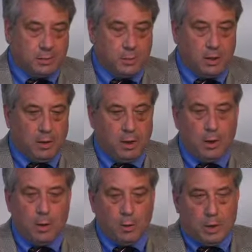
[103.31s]
We
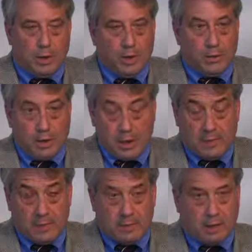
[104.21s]
know that
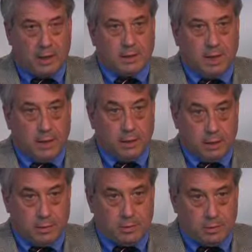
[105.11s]
even
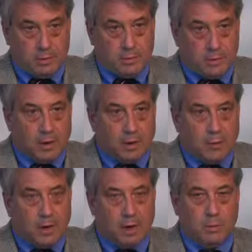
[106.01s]
octarians do very
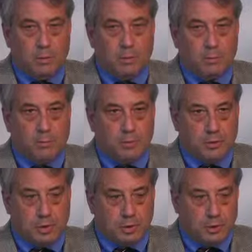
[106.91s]
well with this
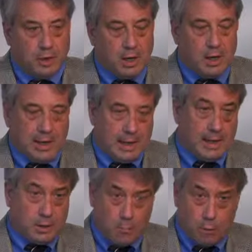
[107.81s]
procedure. It
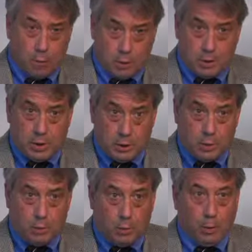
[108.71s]
has more to
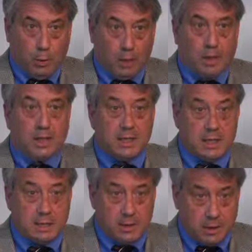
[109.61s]
do with what
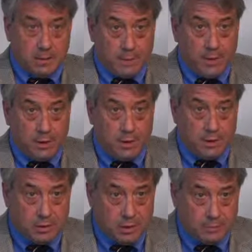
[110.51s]
condition the
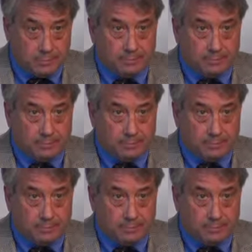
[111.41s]
patient's in.